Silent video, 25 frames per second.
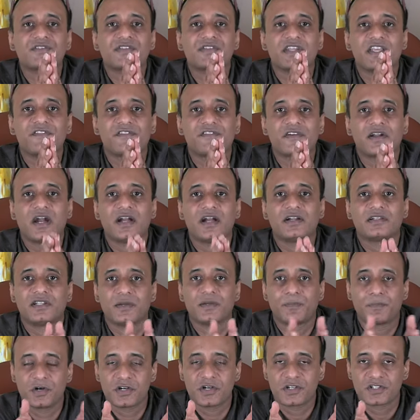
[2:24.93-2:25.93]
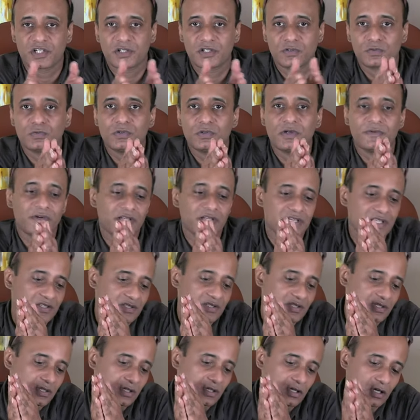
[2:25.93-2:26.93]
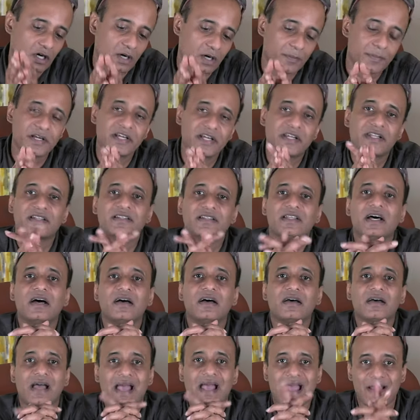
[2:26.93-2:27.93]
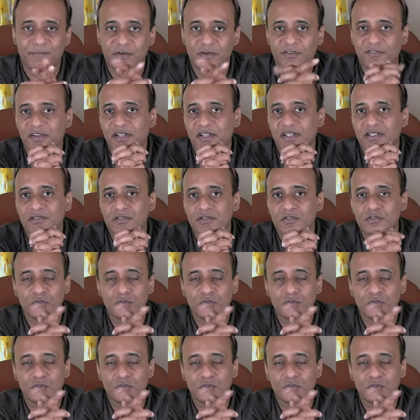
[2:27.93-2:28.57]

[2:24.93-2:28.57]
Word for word: safeguard the person whoever is operating the amplifier.